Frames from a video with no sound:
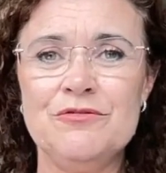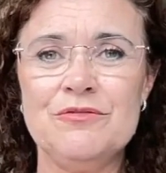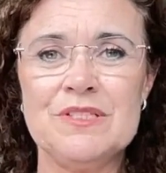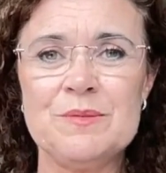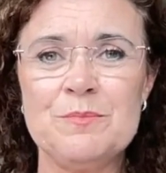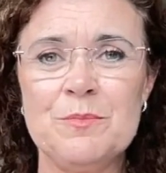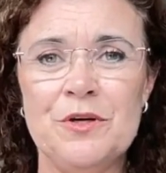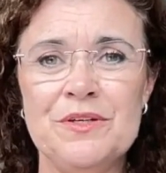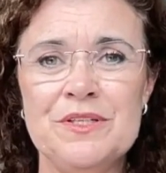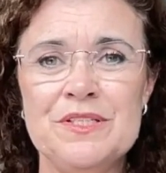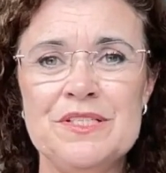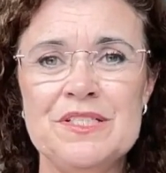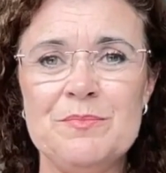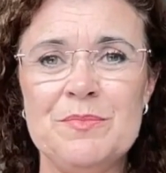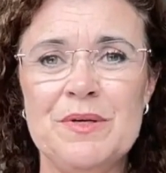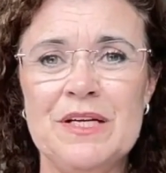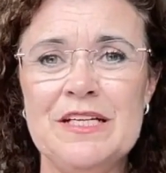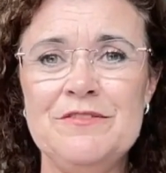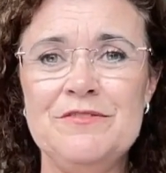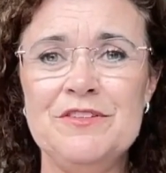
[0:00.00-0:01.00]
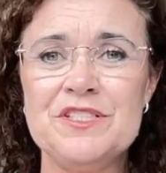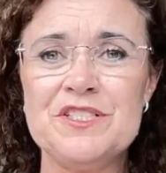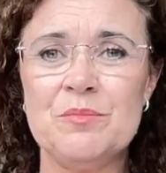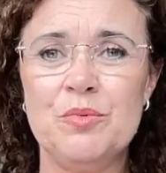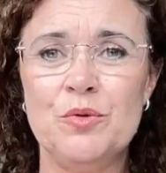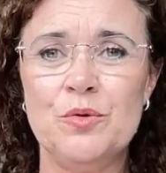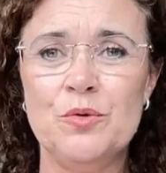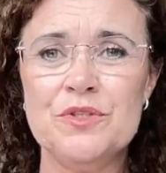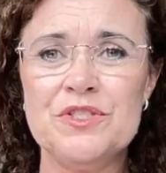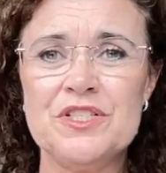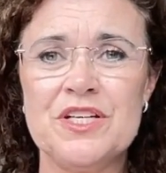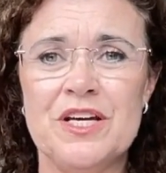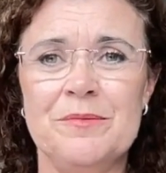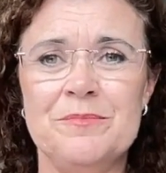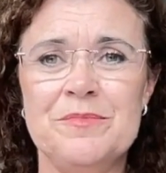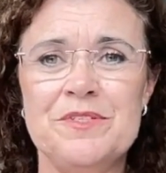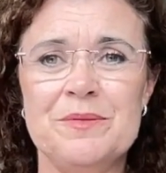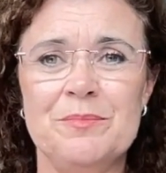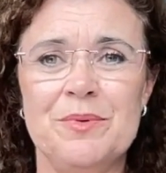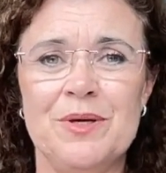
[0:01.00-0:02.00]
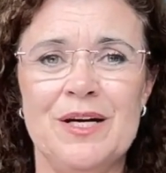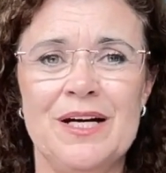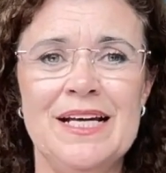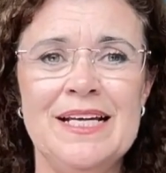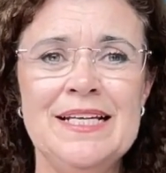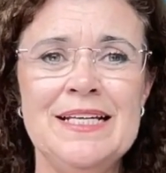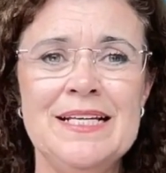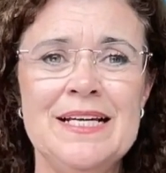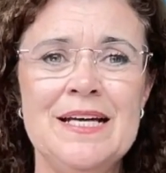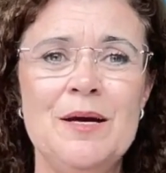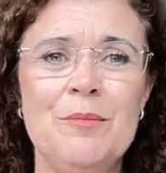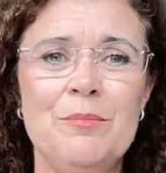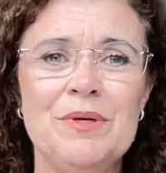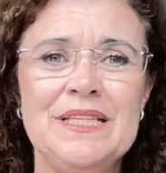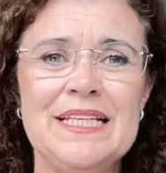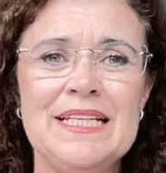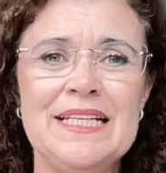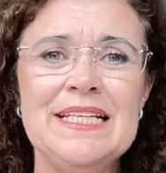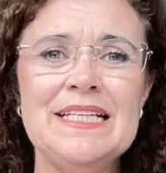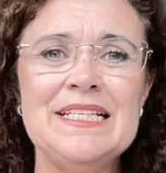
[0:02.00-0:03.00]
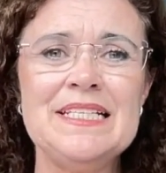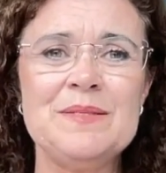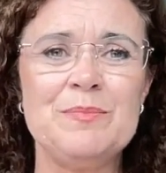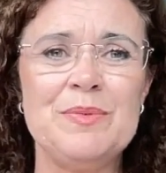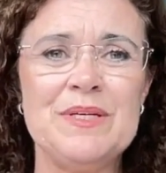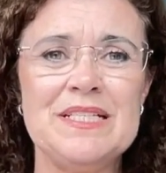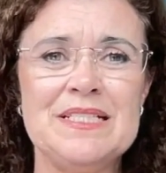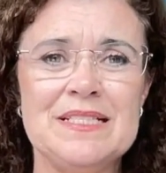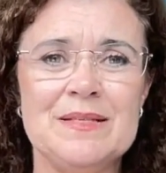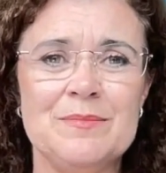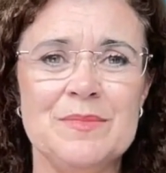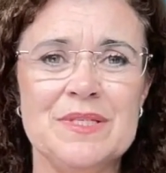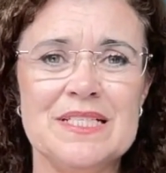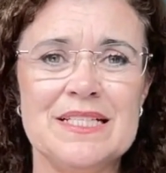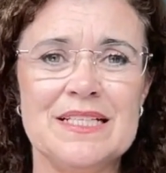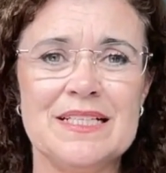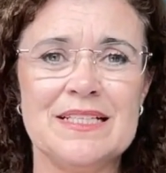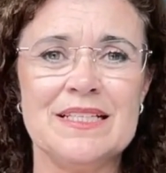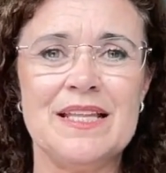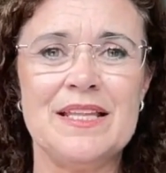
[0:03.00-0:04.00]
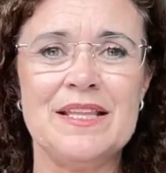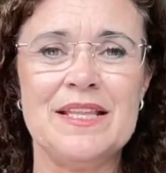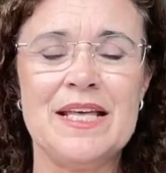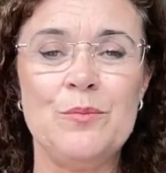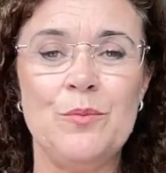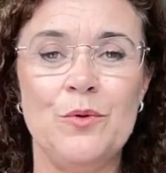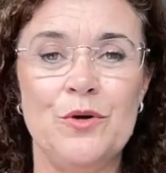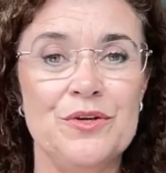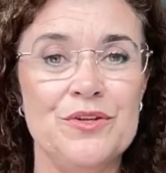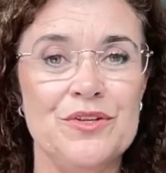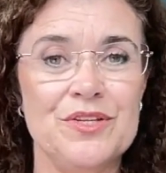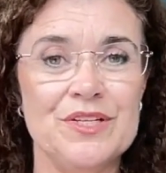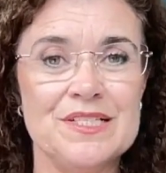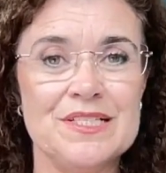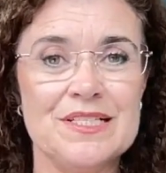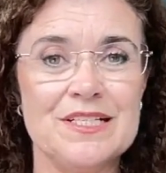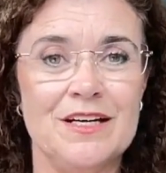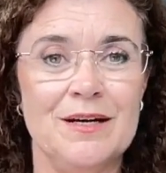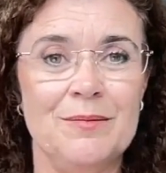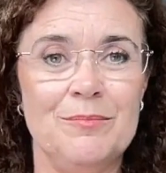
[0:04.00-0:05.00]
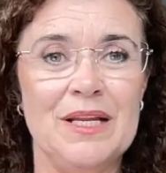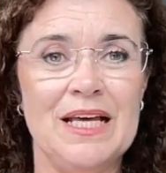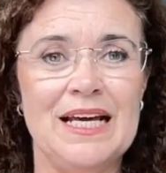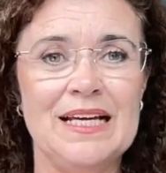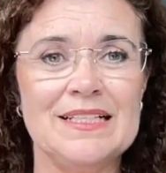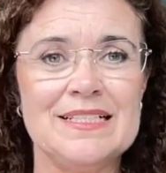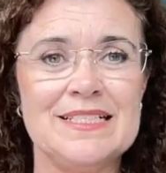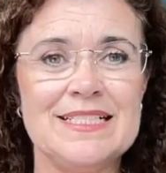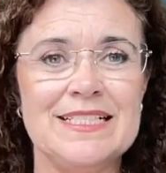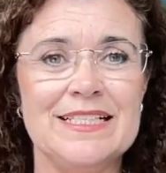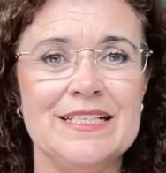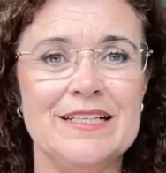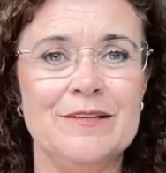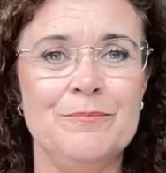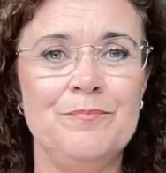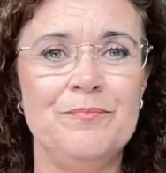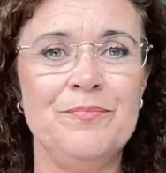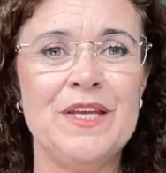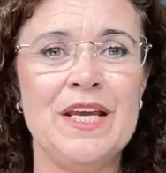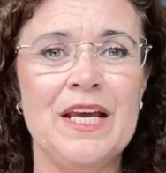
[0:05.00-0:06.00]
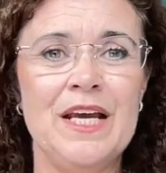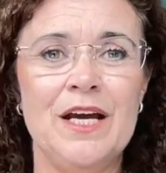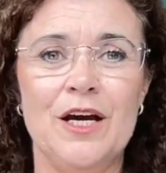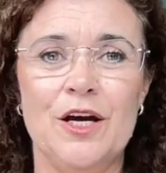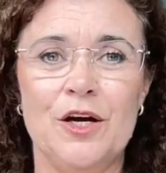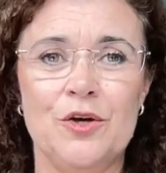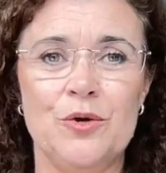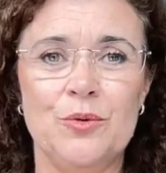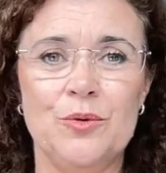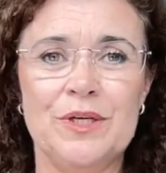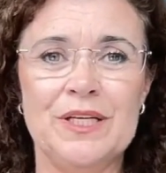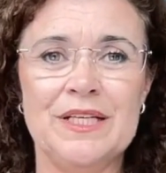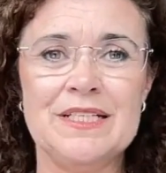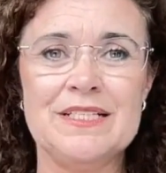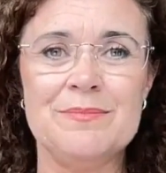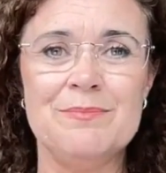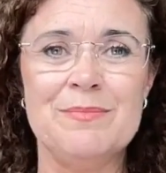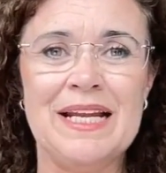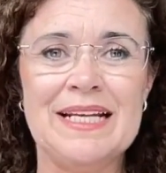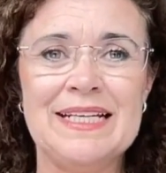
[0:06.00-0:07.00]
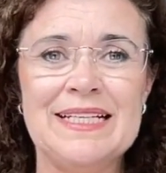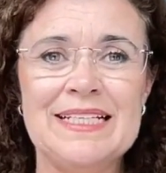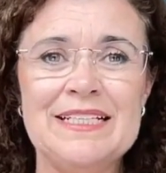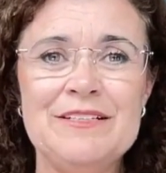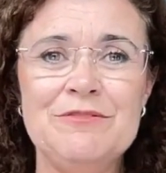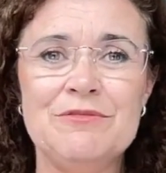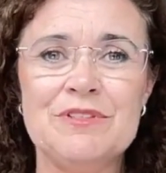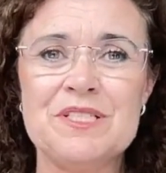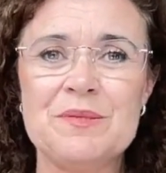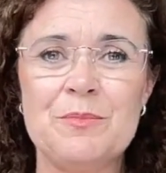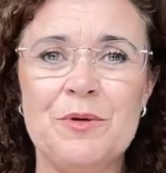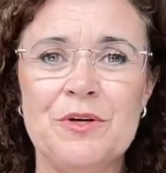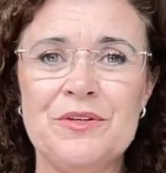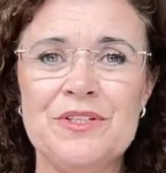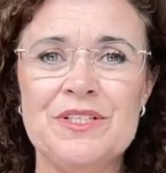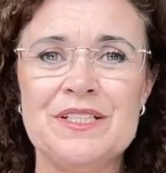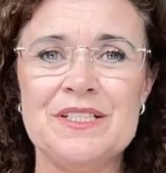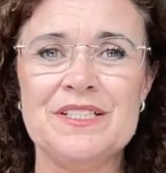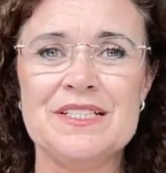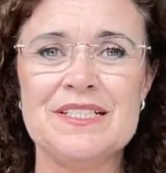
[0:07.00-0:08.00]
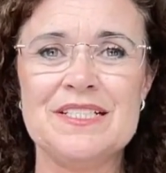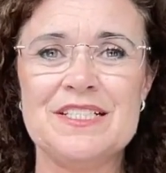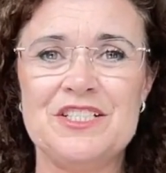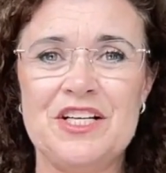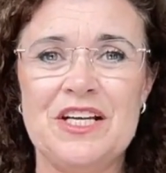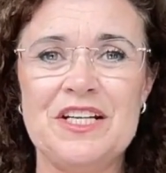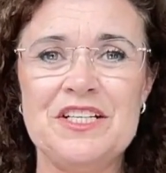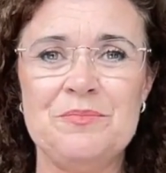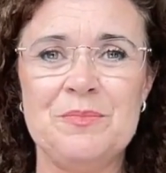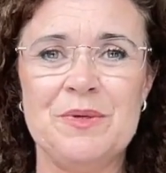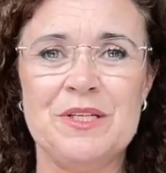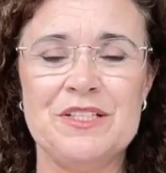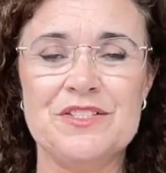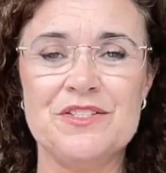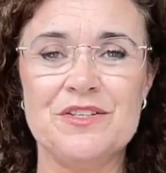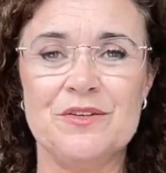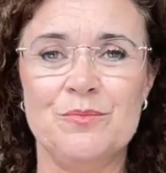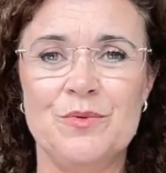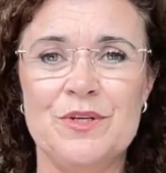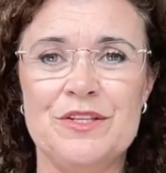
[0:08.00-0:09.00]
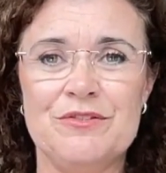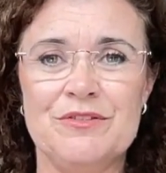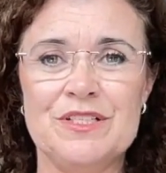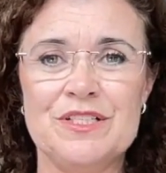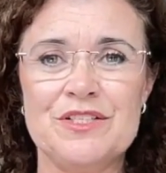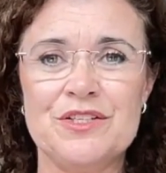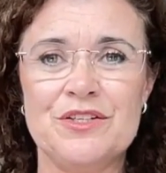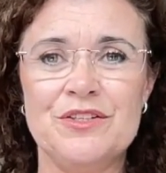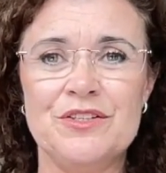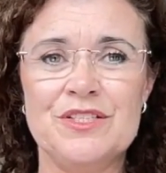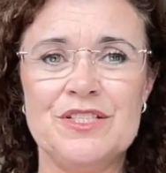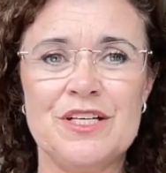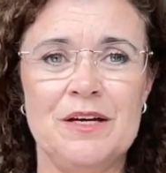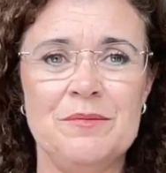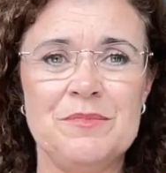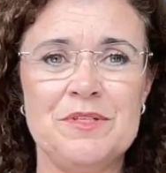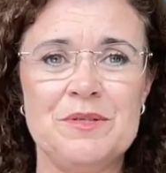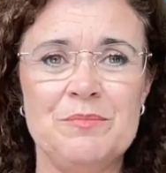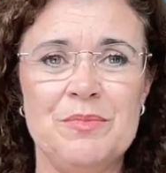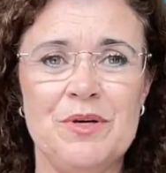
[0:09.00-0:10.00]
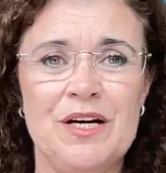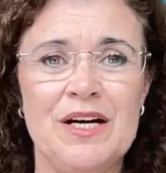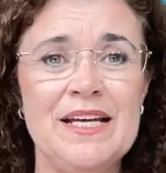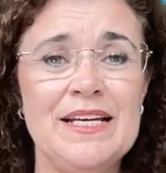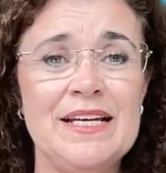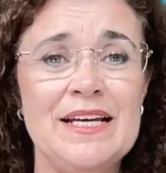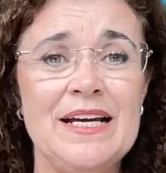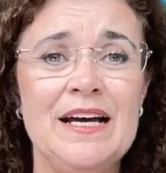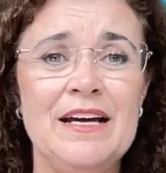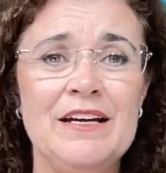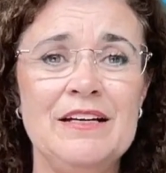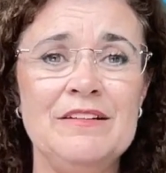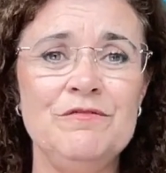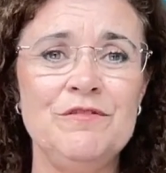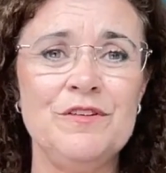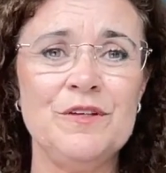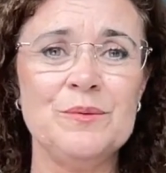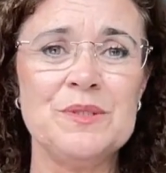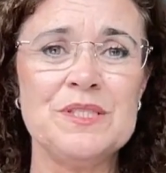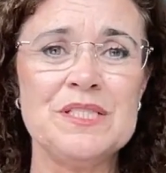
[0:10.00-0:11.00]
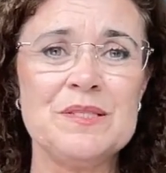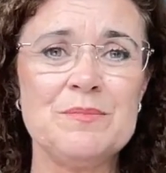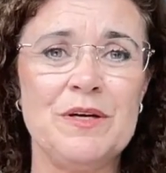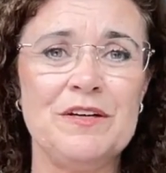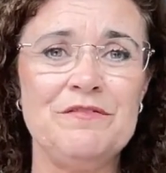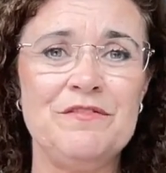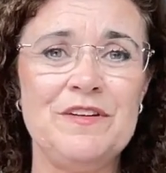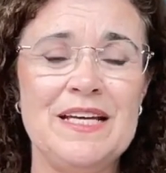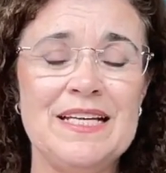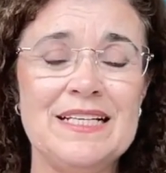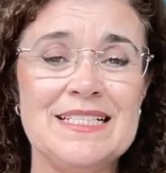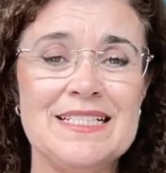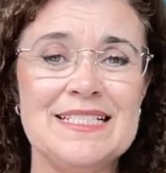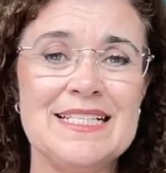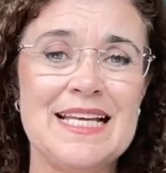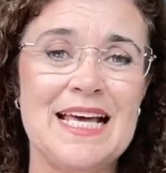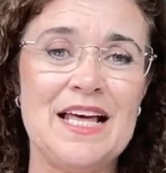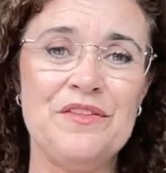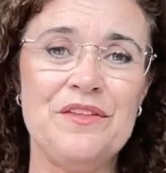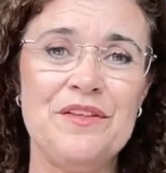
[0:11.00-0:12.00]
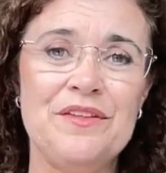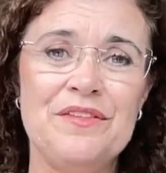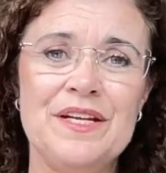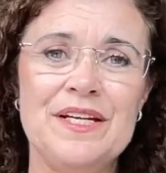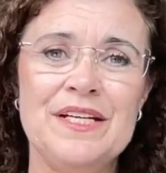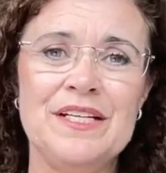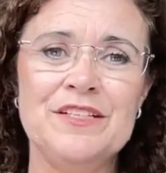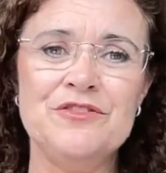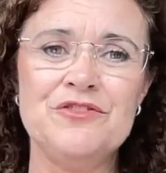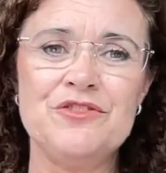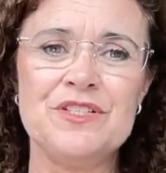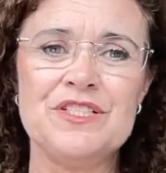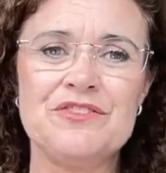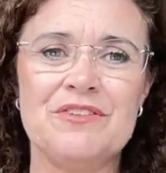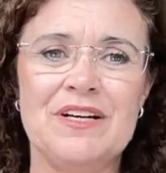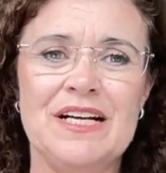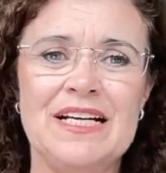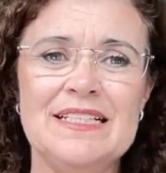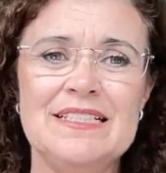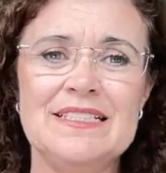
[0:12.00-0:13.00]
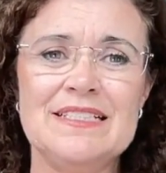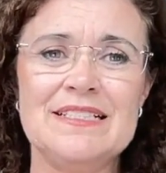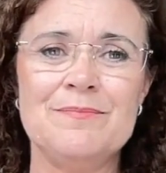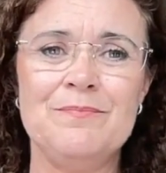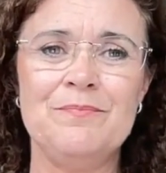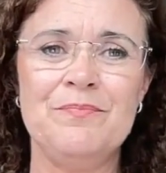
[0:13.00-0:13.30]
respondents believe it's a poor time to buy, but they're less pessimistic than they were this time last year. According to Mundy, respondents' judgments on whether it's a good time to buy are influenced by factors other than interest rates.